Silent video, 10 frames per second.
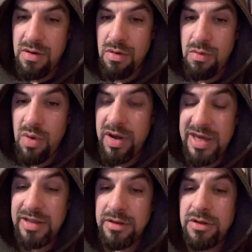What
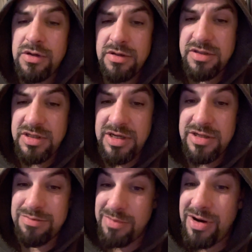he learns
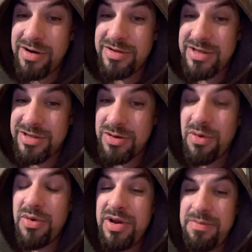is Mars has
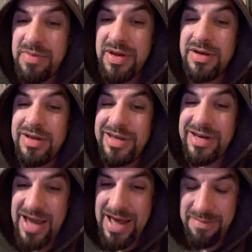already been
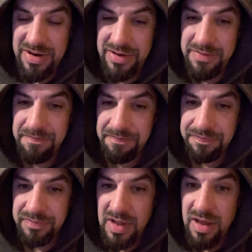inhabited.
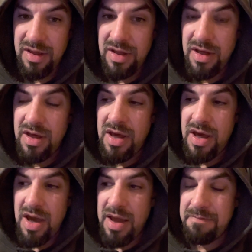
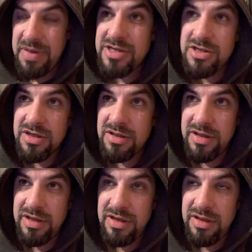And
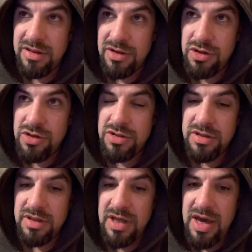basically, they're
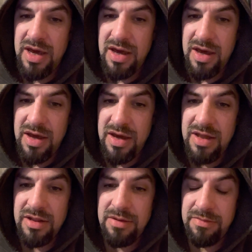using the
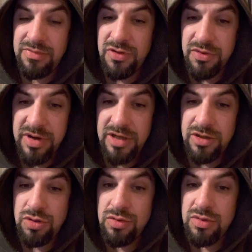helium-3
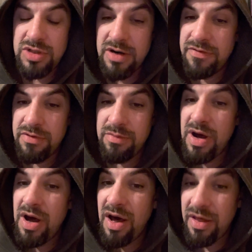to terraform
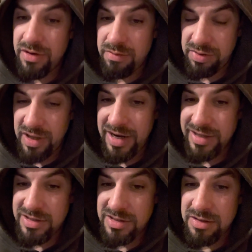other
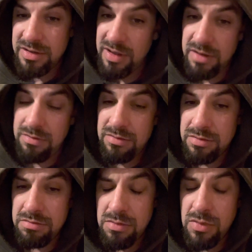planets that
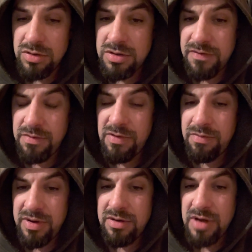most of them have
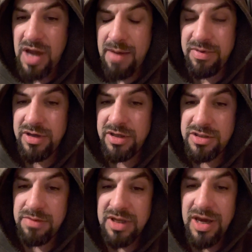been inhabited
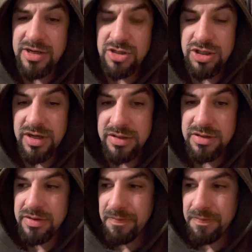except the gas giants.